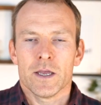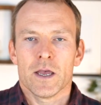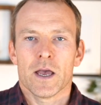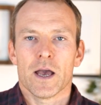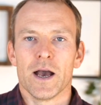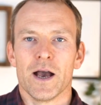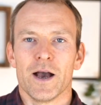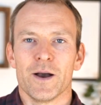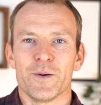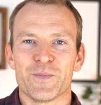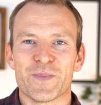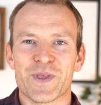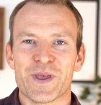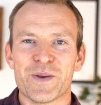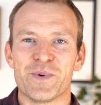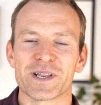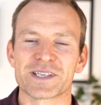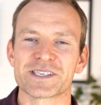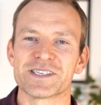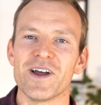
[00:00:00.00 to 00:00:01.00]

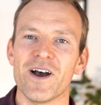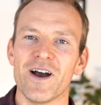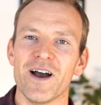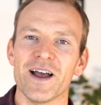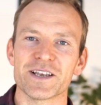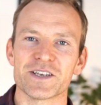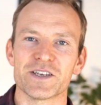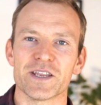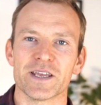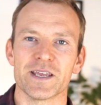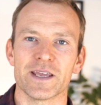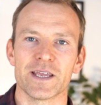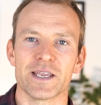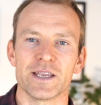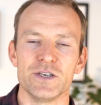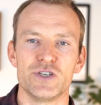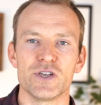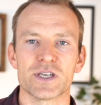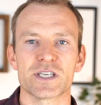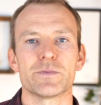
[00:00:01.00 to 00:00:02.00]
But it's not
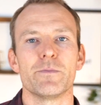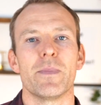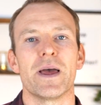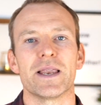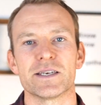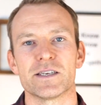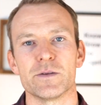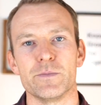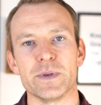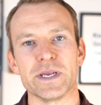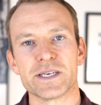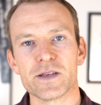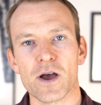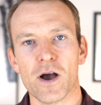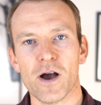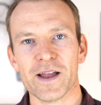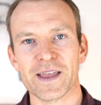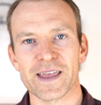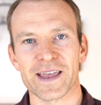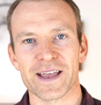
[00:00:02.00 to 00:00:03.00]
just meant to be
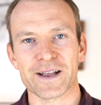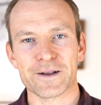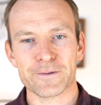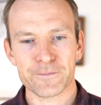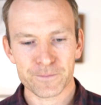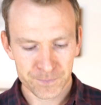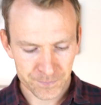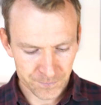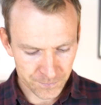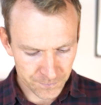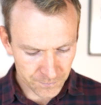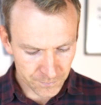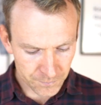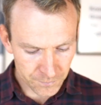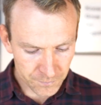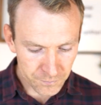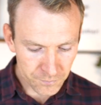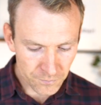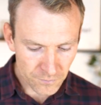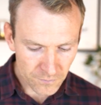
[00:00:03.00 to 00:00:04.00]
talking.
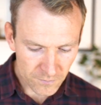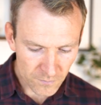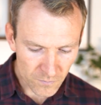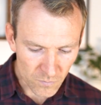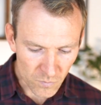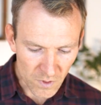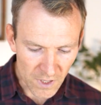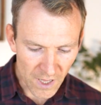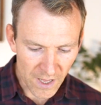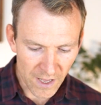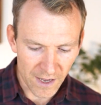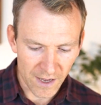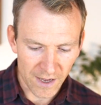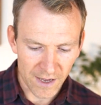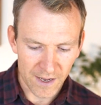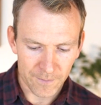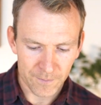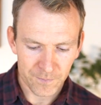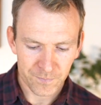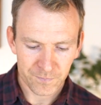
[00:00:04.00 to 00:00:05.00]

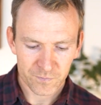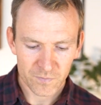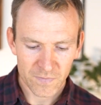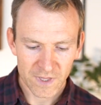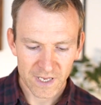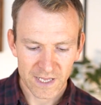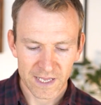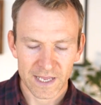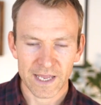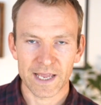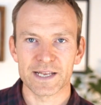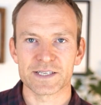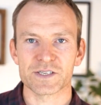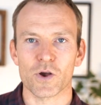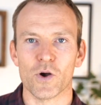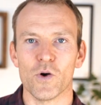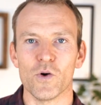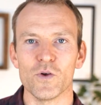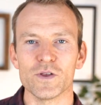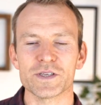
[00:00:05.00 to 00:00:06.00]
It's
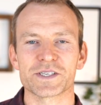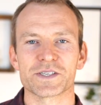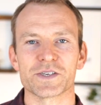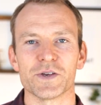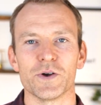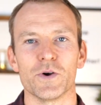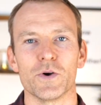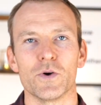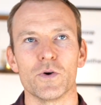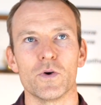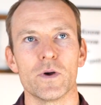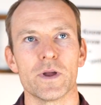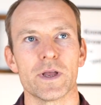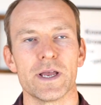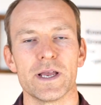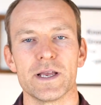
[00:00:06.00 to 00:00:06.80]
also